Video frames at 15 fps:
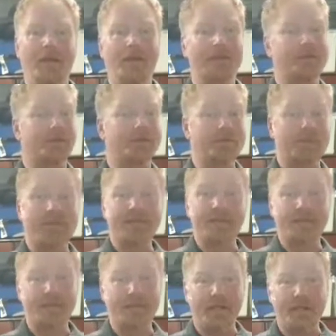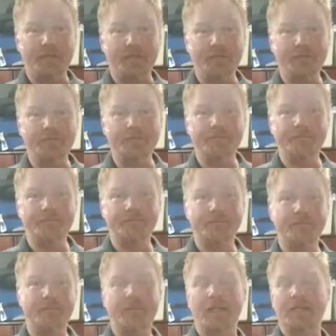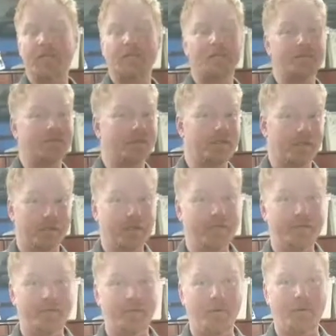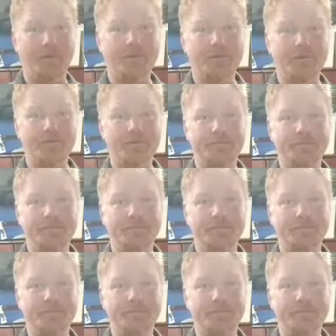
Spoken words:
It's used in Six Sigma. It's used in lean, of course.